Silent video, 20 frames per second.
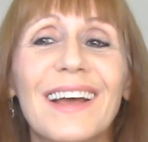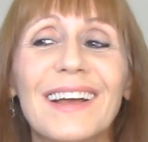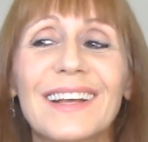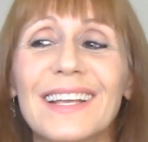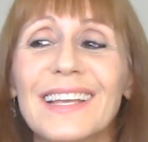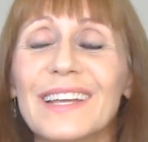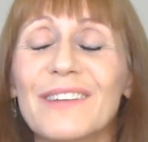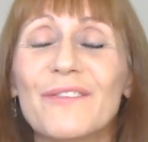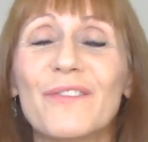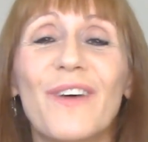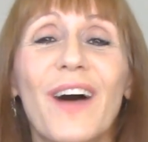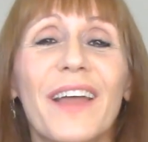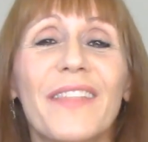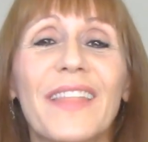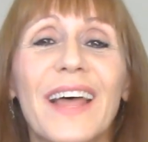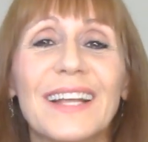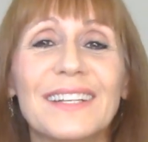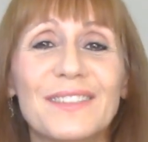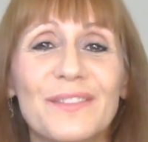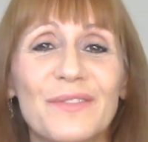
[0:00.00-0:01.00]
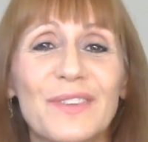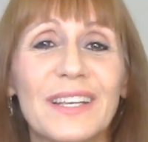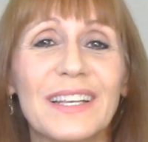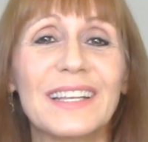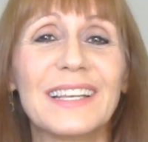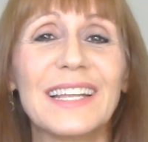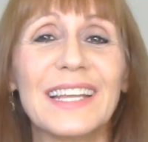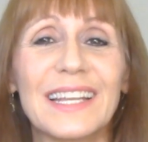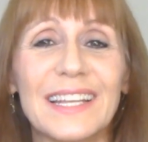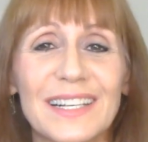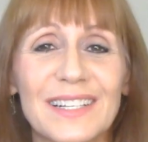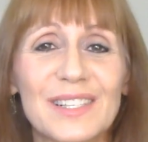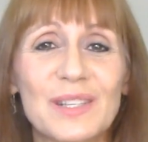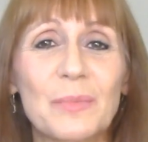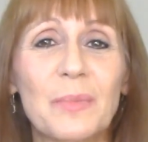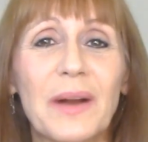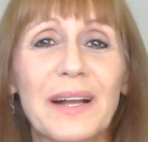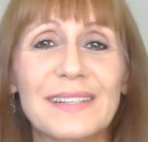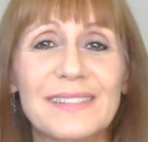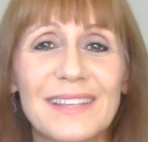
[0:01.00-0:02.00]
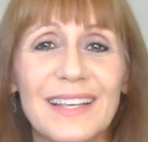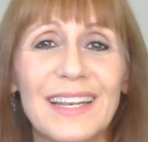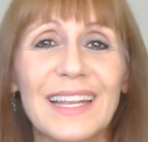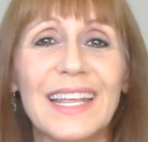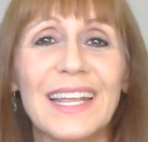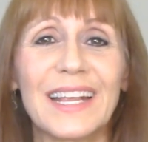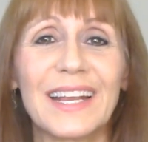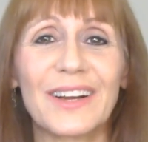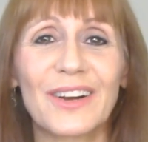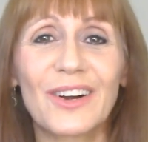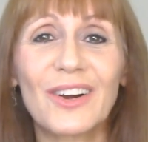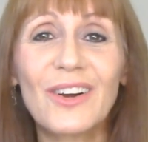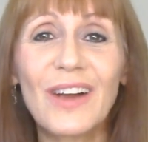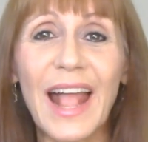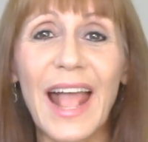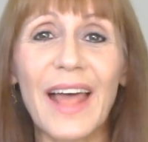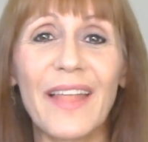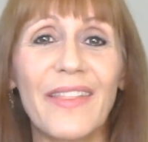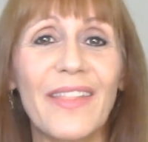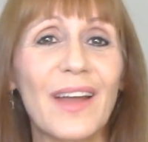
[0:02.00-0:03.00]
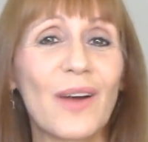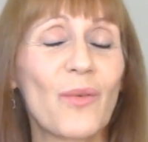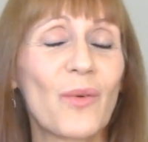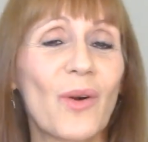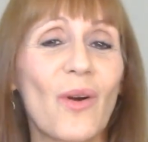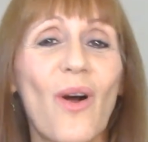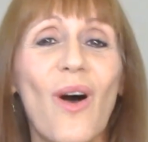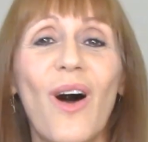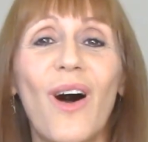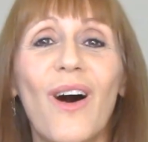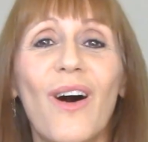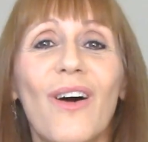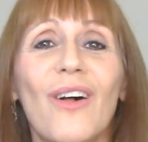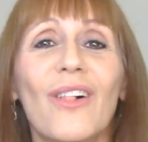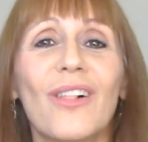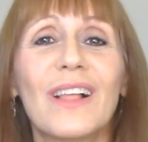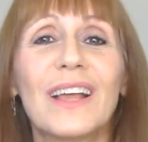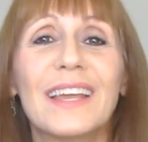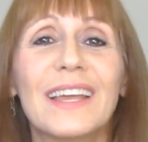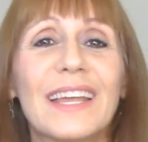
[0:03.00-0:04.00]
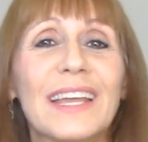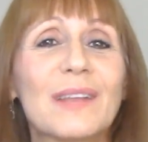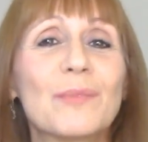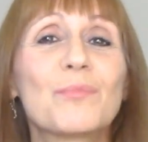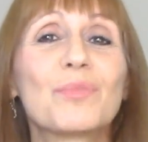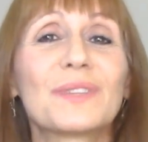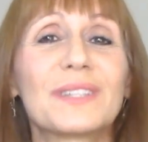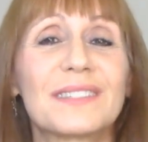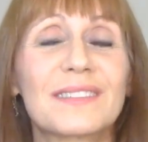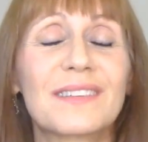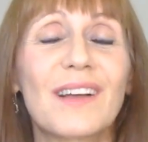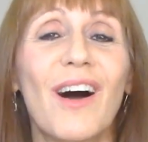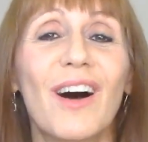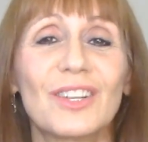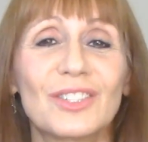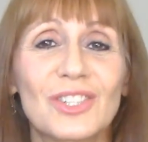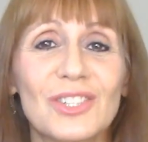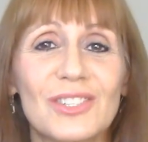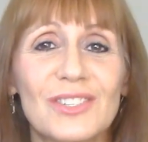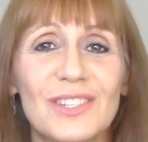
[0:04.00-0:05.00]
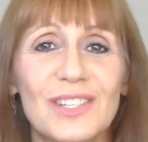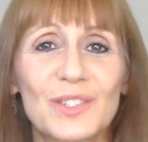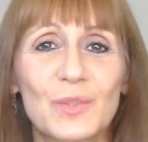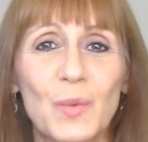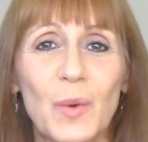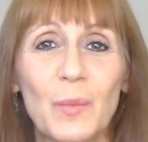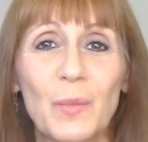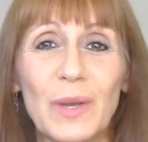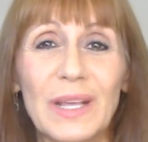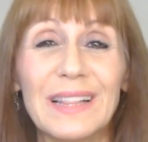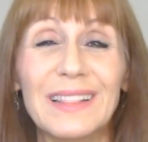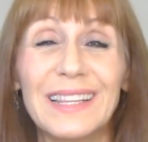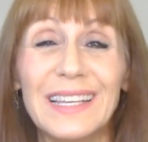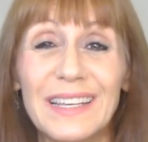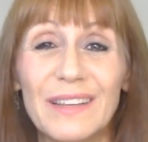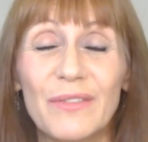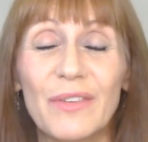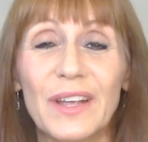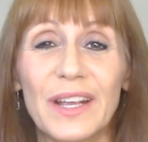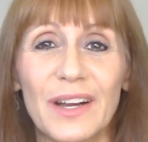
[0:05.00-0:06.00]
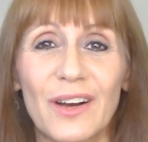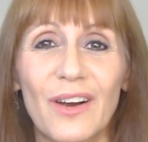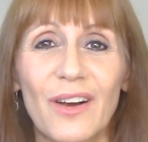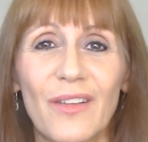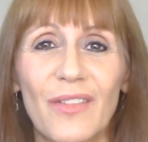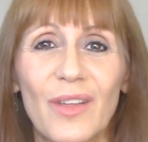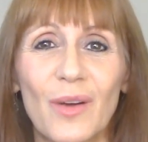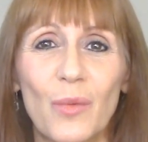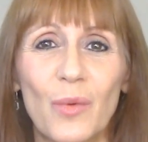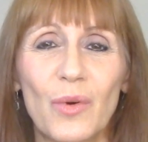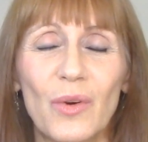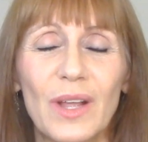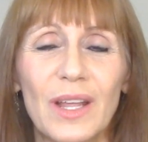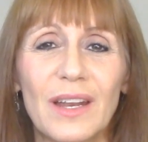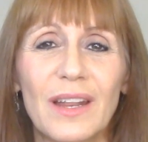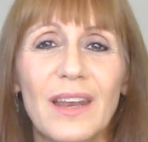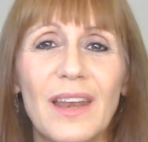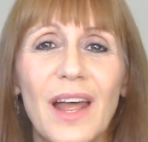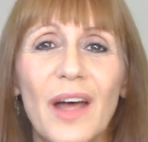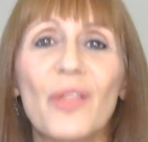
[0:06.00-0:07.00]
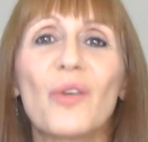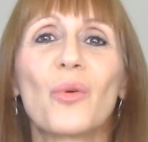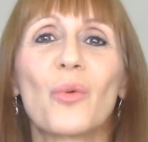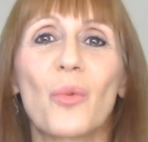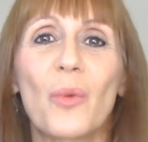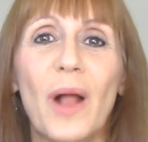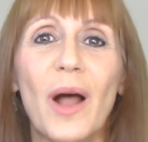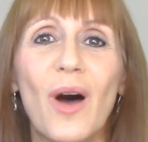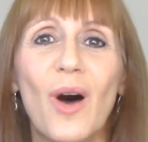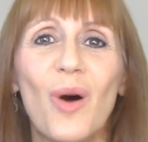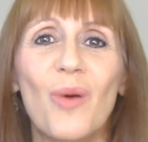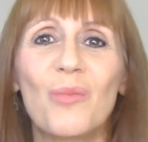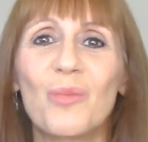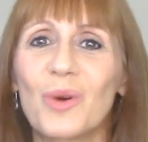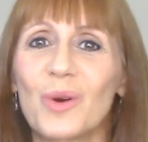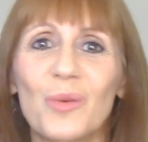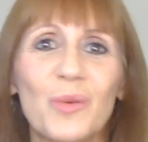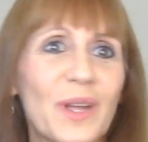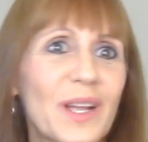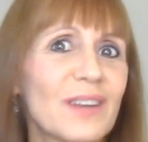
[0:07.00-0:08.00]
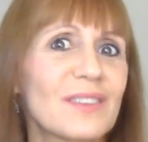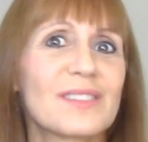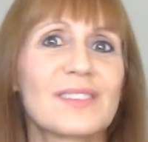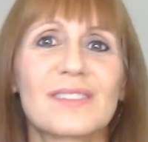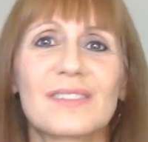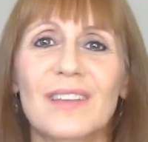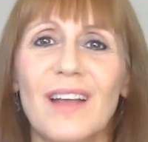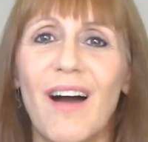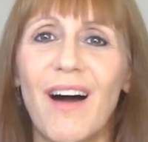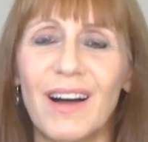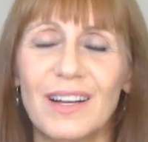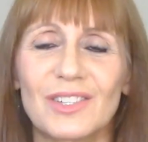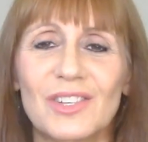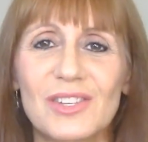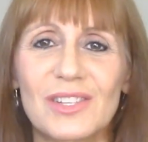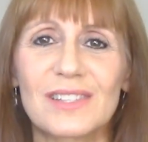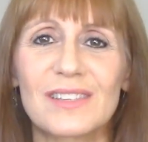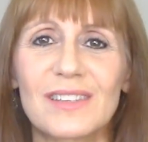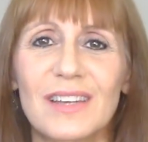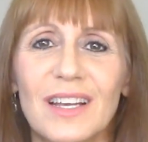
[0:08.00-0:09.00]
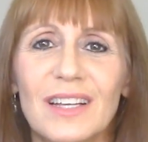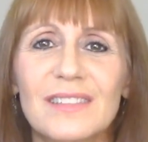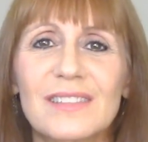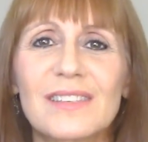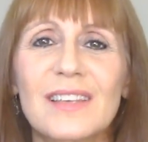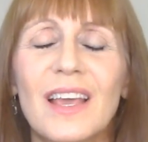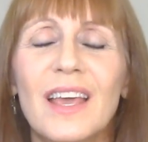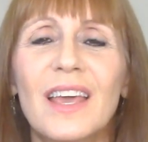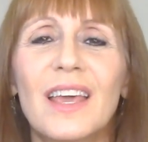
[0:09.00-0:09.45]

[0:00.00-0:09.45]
can find that divinity and express it here, and that we're all in bliss consciousness when we leave here, that we're in another realm where we are just consciousness.